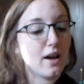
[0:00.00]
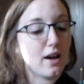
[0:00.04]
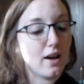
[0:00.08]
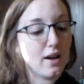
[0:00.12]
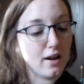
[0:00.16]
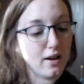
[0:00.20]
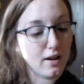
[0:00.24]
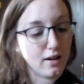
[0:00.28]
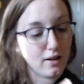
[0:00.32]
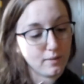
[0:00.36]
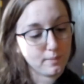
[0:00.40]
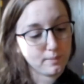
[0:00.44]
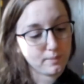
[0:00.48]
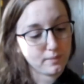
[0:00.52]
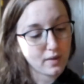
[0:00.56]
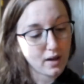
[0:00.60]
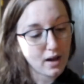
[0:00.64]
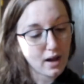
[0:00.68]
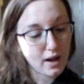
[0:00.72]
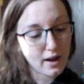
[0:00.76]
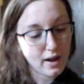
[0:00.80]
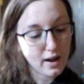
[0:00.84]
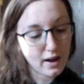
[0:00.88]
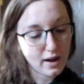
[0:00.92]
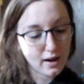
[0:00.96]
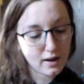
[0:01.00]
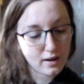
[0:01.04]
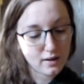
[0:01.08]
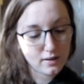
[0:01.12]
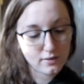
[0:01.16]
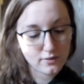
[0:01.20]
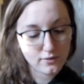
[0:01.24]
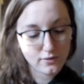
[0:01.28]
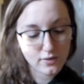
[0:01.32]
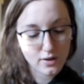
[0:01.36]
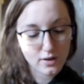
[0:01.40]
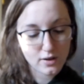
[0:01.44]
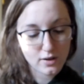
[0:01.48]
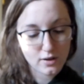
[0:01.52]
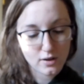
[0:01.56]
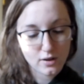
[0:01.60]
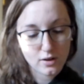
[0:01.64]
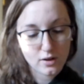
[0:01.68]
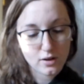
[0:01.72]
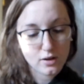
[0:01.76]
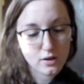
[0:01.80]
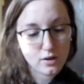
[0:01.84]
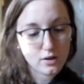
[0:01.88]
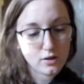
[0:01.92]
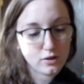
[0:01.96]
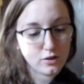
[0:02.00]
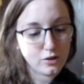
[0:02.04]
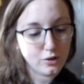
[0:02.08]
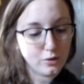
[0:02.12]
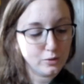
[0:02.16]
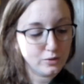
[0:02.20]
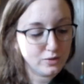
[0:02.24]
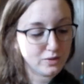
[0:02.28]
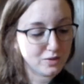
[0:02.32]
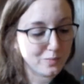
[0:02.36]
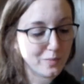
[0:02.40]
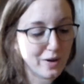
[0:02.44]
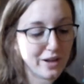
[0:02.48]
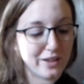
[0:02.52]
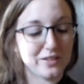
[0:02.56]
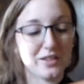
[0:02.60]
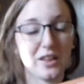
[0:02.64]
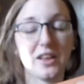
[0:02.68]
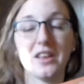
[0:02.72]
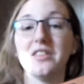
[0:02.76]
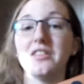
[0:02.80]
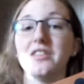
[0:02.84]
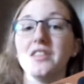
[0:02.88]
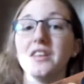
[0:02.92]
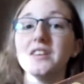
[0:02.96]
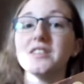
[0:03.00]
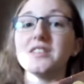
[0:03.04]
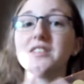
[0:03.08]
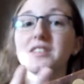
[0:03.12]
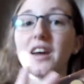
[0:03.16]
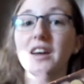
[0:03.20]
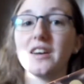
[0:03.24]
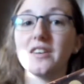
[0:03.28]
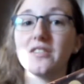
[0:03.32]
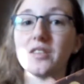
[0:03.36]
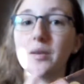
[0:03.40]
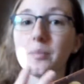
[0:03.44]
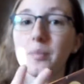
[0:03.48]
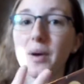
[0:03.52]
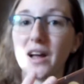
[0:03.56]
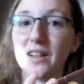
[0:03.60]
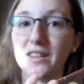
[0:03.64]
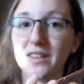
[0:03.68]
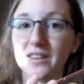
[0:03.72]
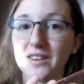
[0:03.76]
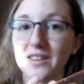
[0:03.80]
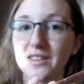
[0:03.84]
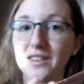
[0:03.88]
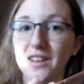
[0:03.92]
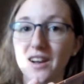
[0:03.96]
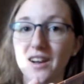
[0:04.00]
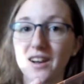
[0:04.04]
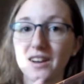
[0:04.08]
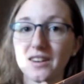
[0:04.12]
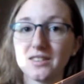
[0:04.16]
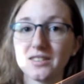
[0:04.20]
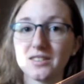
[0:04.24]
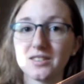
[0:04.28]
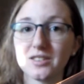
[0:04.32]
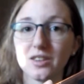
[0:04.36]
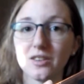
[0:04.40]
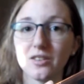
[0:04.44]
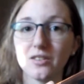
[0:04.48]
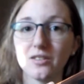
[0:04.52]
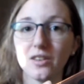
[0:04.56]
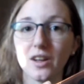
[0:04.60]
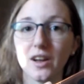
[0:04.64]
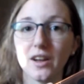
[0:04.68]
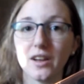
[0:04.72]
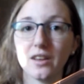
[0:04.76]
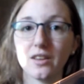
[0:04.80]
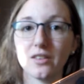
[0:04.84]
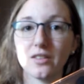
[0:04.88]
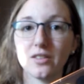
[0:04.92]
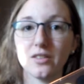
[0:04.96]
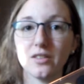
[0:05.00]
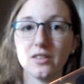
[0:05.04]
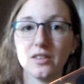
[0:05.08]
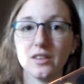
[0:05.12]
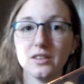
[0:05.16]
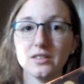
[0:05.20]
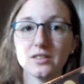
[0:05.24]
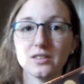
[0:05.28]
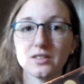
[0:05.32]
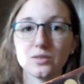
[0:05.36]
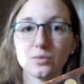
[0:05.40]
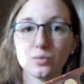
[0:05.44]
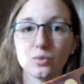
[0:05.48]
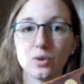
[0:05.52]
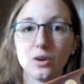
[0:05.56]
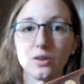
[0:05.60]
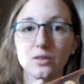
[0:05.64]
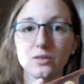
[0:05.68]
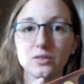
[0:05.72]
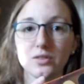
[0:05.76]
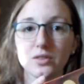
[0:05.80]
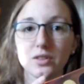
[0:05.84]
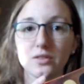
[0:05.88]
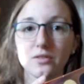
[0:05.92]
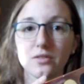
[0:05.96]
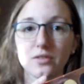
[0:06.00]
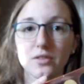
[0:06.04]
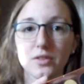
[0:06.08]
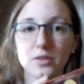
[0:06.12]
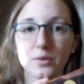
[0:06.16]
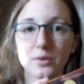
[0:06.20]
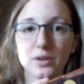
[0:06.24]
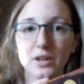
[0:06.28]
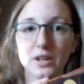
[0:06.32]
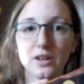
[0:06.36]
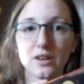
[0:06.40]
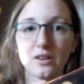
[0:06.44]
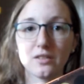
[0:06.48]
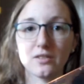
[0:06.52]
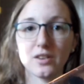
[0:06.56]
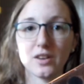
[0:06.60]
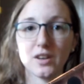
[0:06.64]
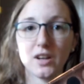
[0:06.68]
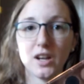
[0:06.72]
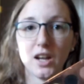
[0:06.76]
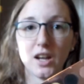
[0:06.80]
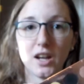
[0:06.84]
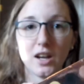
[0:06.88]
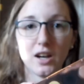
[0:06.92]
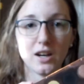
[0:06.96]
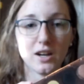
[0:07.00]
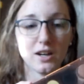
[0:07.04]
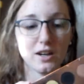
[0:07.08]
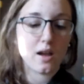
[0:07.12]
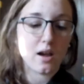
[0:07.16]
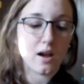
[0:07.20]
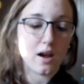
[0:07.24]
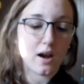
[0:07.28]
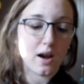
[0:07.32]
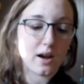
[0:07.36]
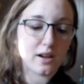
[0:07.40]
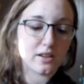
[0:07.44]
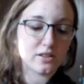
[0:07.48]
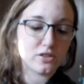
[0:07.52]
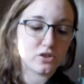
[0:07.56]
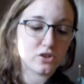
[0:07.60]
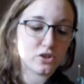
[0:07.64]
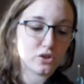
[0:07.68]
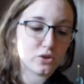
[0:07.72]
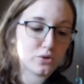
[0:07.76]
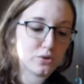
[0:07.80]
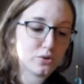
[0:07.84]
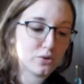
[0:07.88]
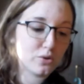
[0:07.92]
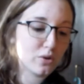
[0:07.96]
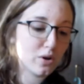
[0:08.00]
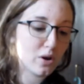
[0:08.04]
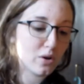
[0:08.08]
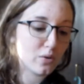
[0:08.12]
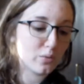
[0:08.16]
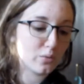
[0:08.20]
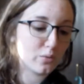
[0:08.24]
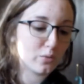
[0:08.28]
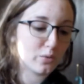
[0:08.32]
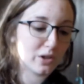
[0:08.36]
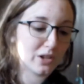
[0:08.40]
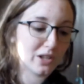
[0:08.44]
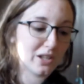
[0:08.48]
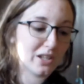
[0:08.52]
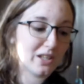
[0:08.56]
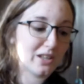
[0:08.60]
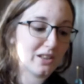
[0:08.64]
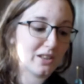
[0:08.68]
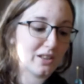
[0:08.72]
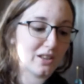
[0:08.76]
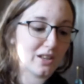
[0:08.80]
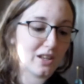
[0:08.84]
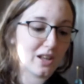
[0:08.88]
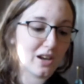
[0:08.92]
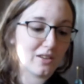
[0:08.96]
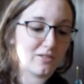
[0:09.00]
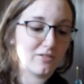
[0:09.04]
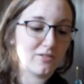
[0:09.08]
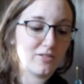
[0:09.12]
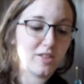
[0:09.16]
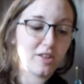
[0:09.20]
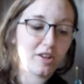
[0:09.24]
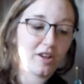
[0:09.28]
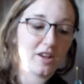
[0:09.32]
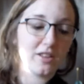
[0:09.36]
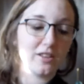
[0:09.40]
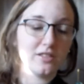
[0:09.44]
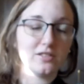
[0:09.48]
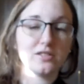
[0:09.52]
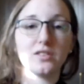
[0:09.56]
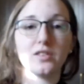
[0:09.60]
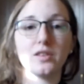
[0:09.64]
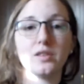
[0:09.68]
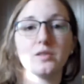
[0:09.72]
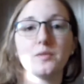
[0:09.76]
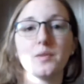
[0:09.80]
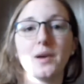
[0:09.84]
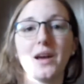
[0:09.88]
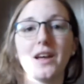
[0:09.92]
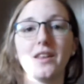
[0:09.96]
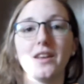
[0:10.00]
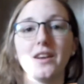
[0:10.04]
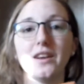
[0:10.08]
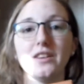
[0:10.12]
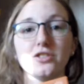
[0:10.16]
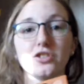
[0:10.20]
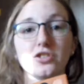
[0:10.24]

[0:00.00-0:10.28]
I have used mainly this side of the palette a lot, so like these rows of 3 over here. I do really love the colors of this palette.